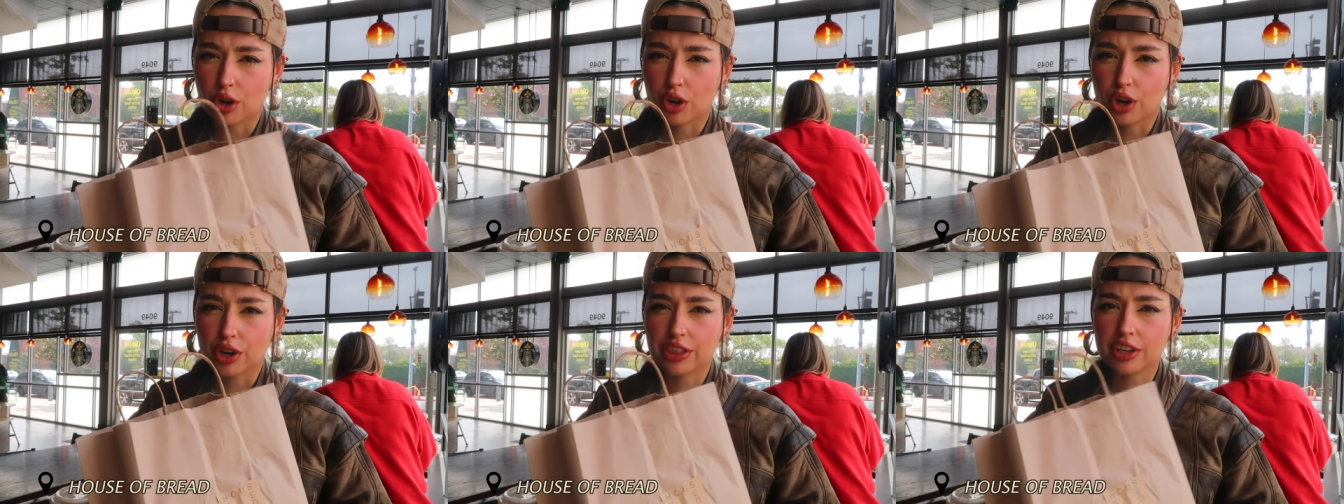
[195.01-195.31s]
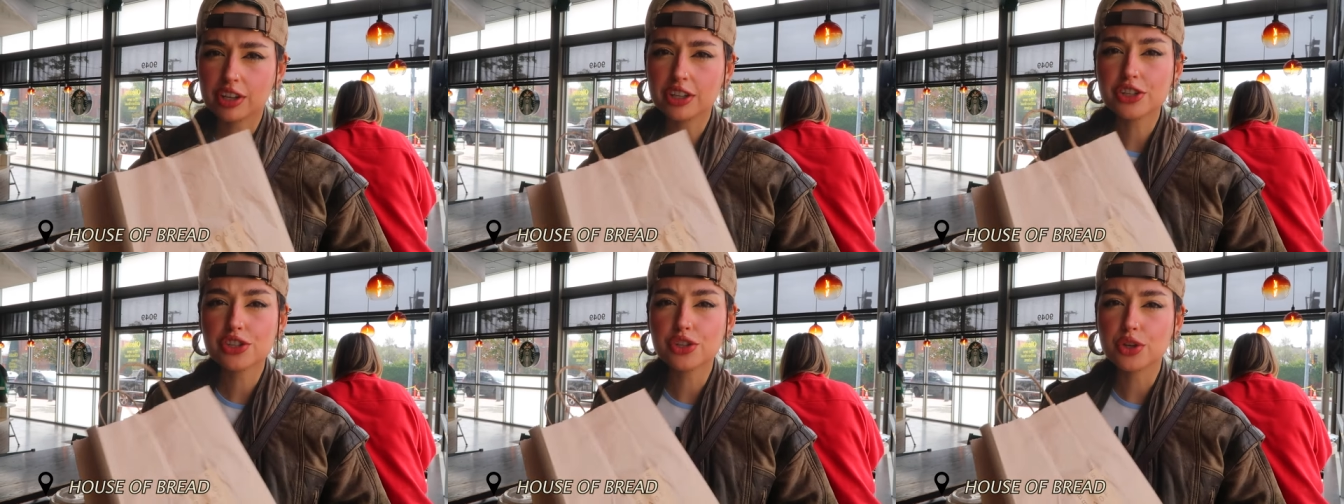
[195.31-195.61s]

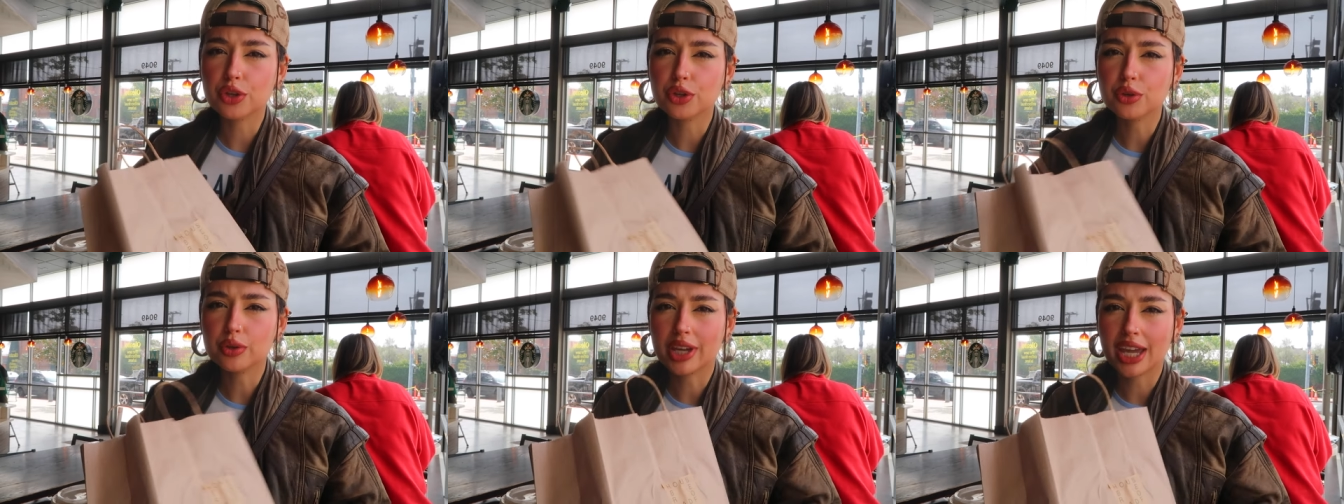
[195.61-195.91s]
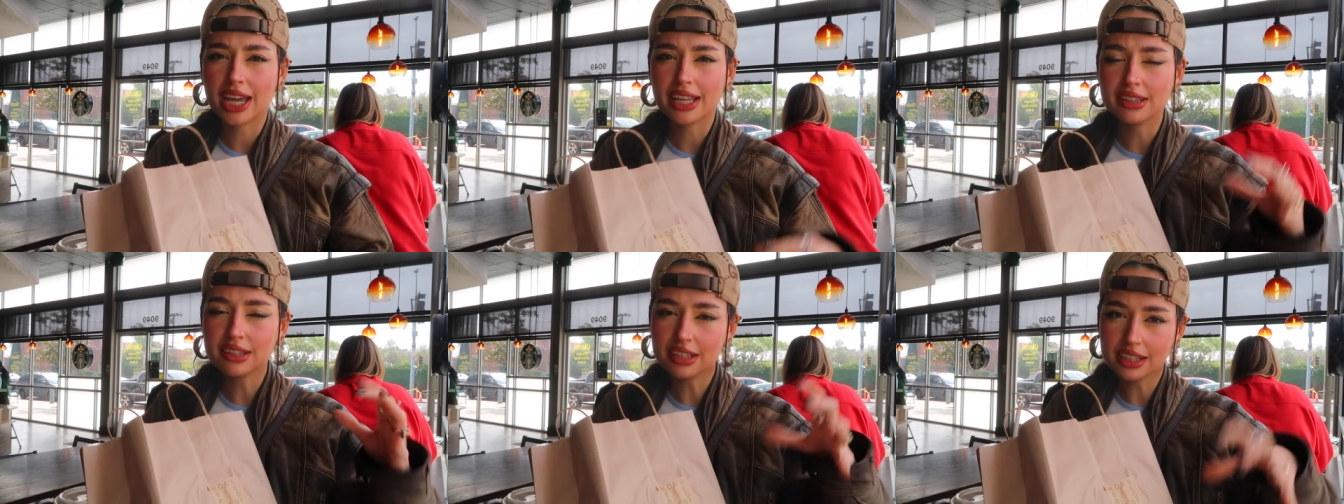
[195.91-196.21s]
orders, so you
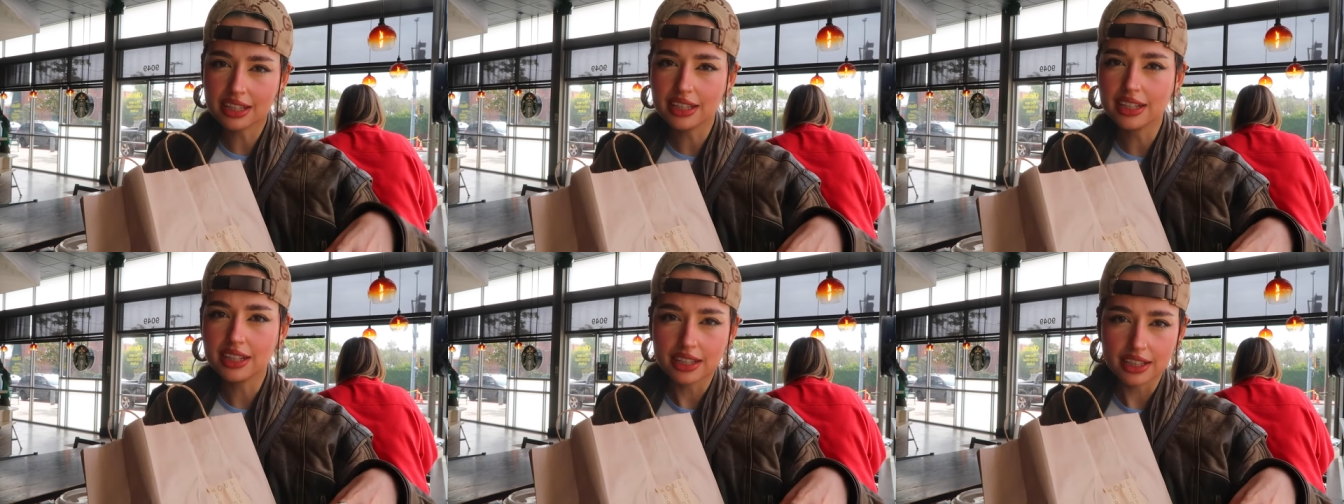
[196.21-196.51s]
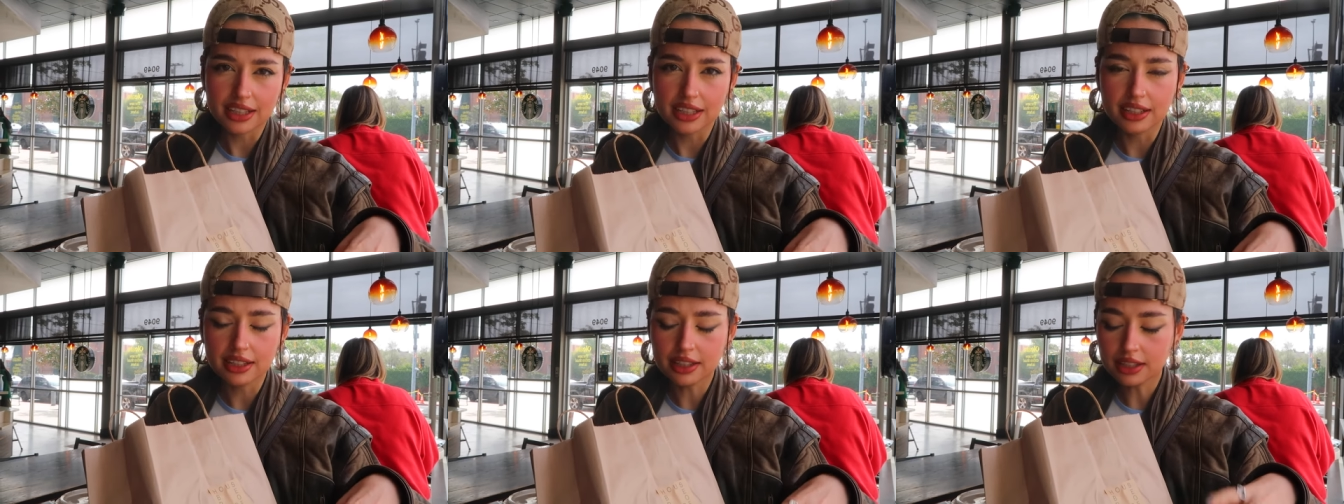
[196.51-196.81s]
can eat
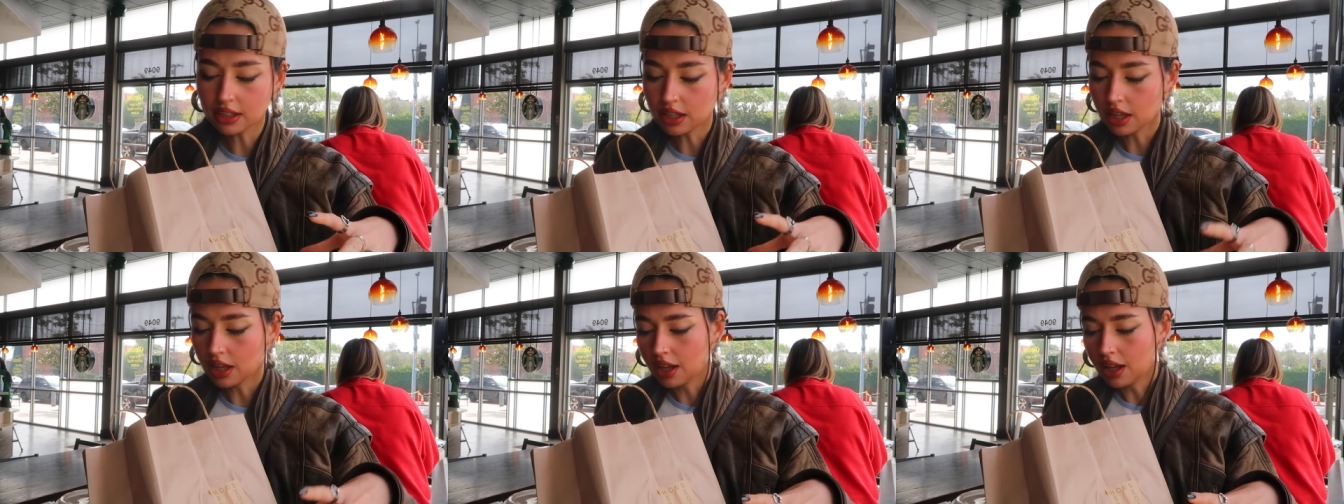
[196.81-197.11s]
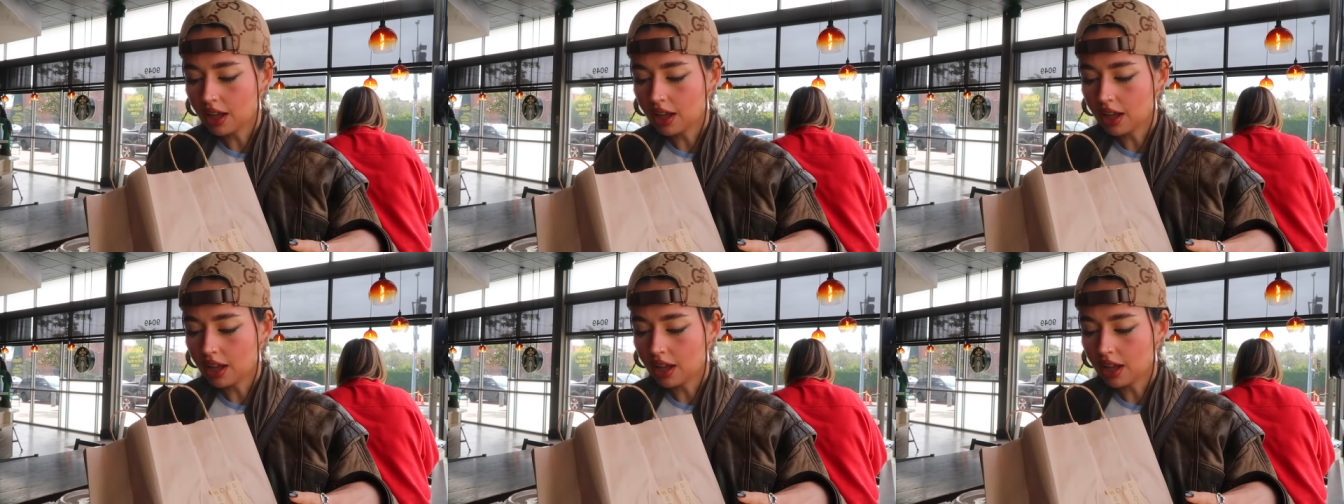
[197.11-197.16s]
in.